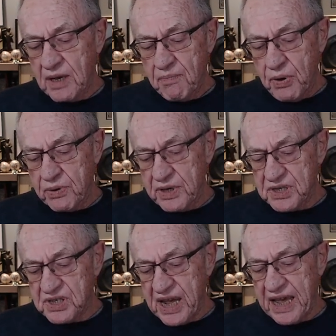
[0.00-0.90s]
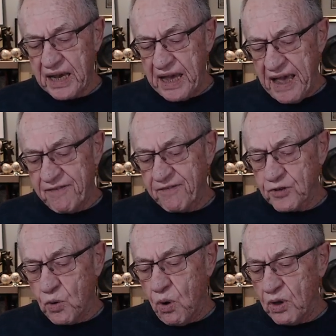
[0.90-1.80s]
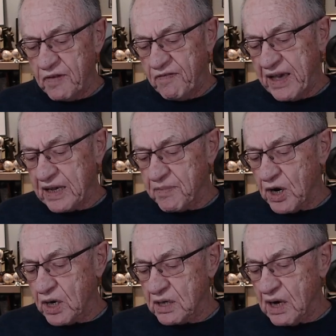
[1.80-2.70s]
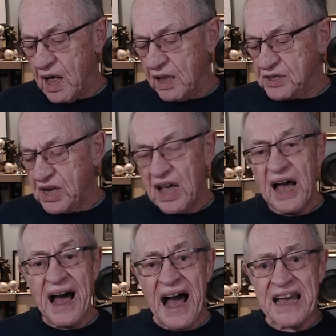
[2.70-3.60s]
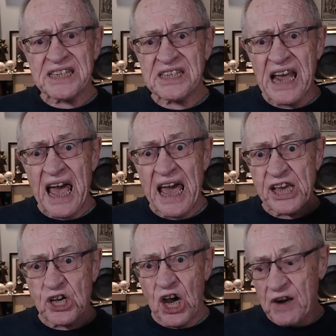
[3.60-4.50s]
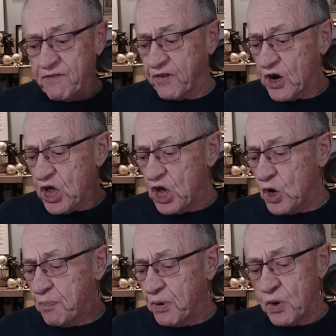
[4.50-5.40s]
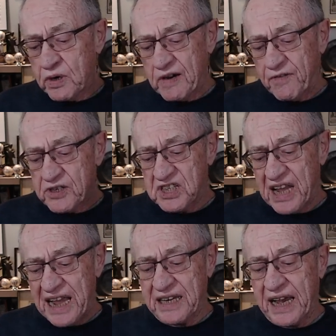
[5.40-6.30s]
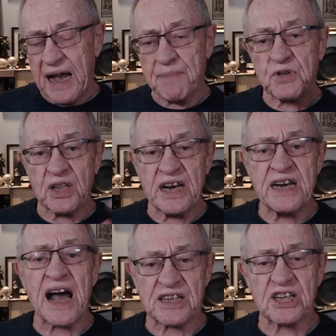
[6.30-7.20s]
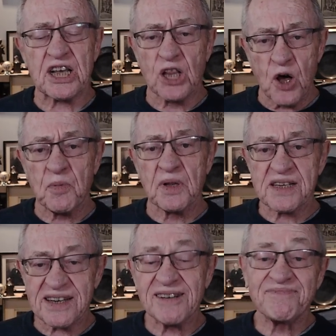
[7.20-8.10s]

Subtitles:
Putin is saying F to all the fake American dollars. I say good for you, Putin, for standing up to the Nazi globalists.